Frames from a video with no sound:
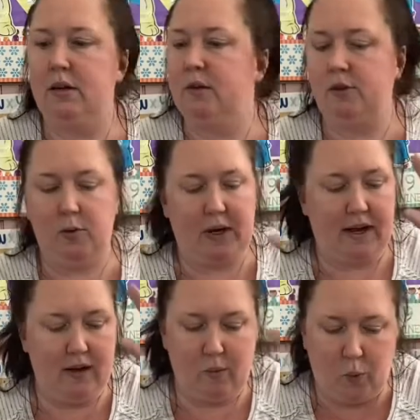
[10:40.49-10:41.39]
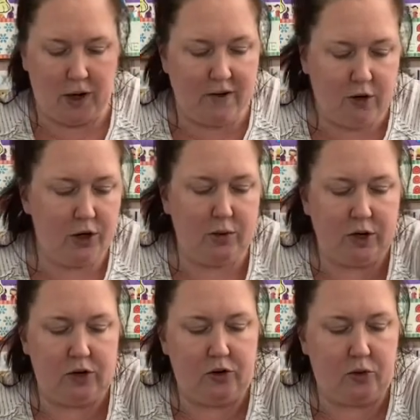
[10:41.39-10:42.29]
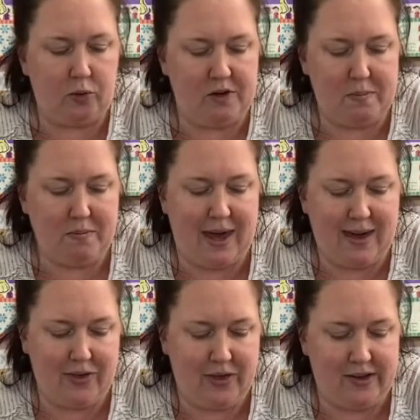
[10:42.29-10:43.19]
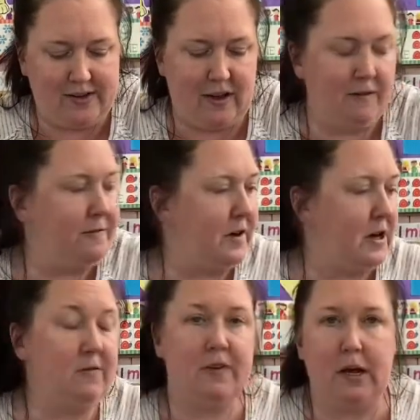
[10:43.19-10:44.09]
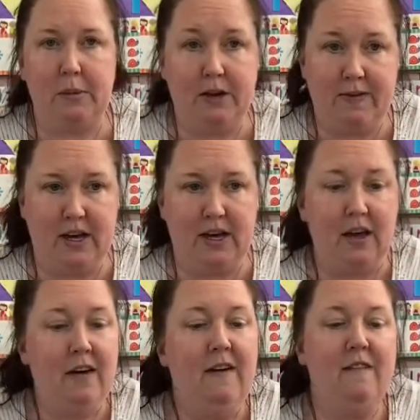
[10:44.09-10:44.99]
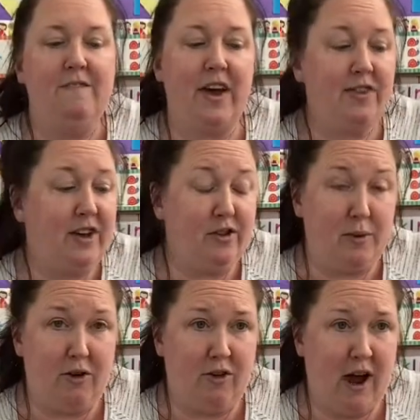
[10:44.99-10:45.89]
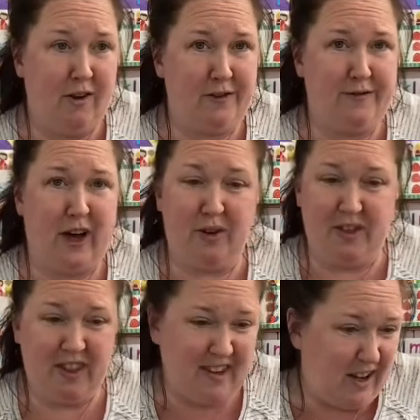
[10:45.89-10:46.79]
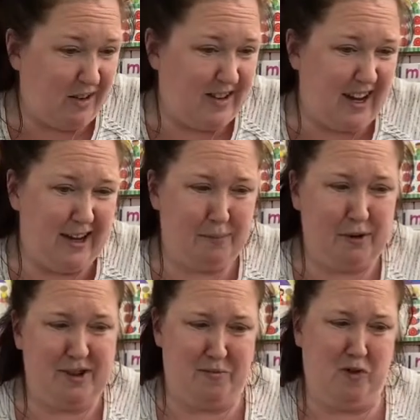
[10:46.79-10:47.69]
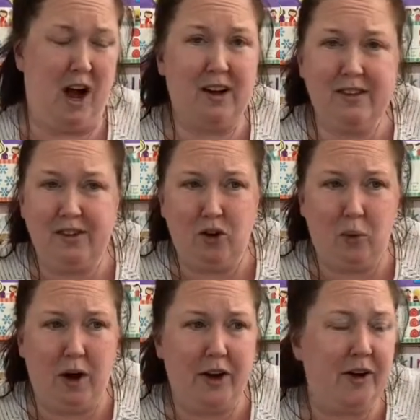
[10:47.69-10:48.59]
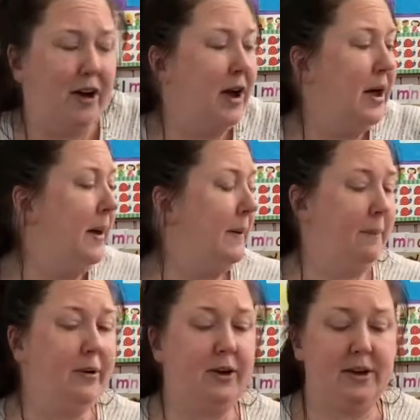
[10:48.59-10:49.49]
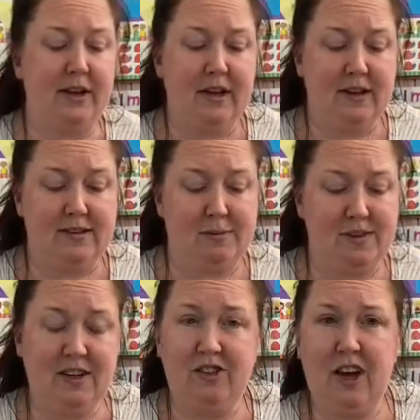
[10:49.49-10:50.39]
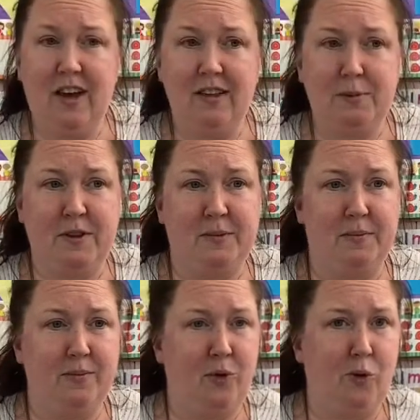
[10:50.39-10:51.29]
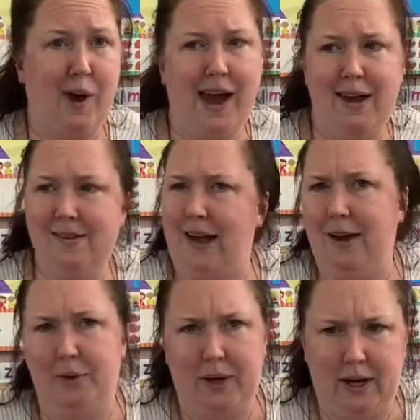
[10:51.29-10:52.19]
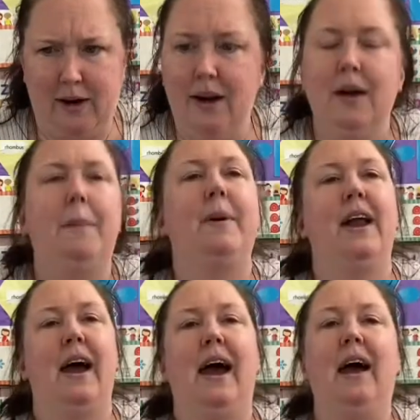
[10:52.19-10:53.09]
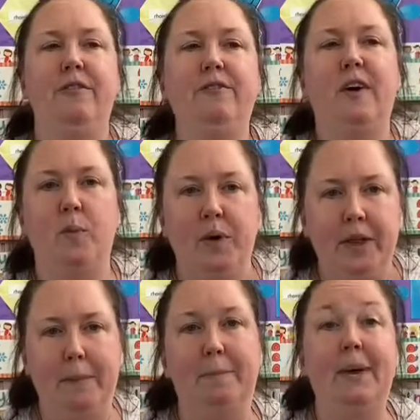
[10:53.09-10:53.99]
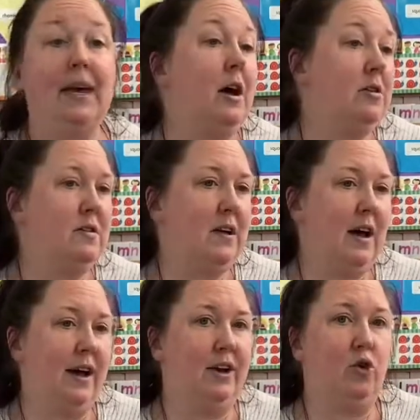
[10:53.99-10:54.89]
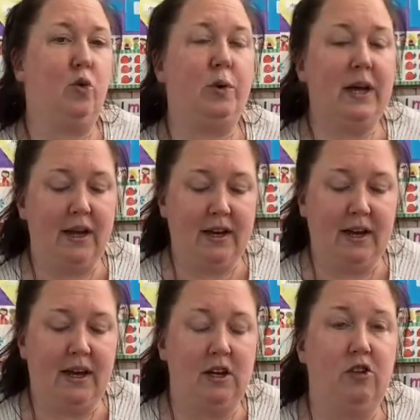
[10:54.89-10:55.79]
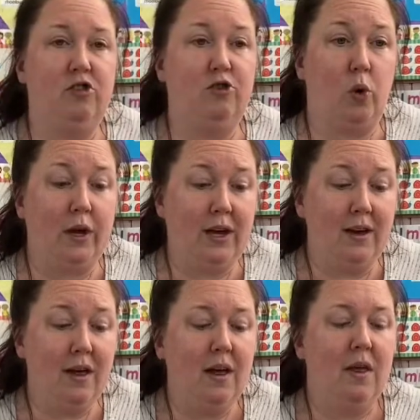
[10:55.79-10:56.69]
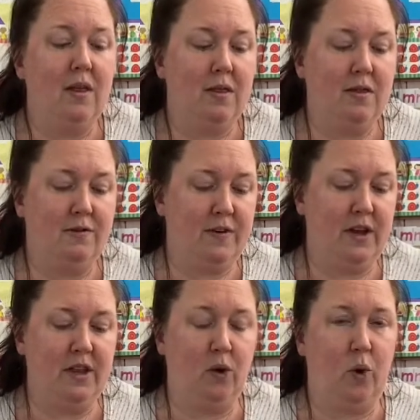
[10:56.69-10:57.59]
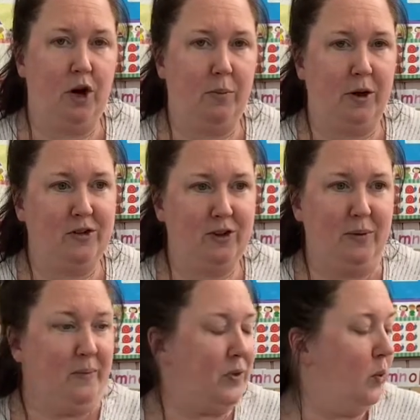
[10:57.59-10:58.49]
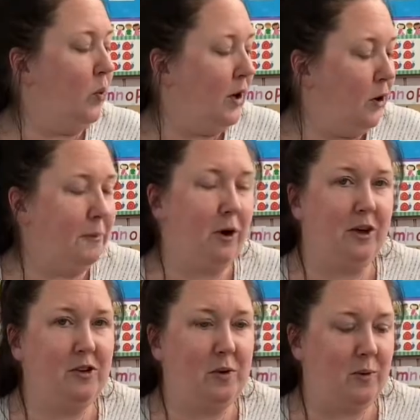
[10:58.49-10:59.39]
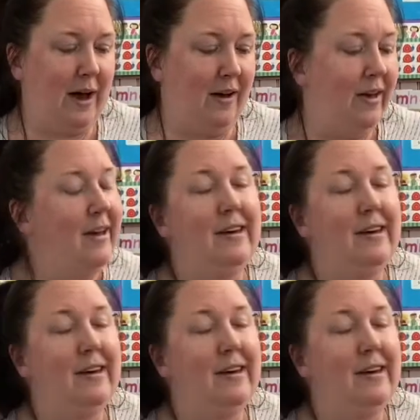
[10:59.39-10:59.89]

Do what, whatever you can do to make this a fun family event. Find things around your house, find things outside, put some rocks in your water, put some seashells, put some grass, I don't care, but have fun with it. Be outside creating and enjoying the fun that water brings you. We hope you're all doing well.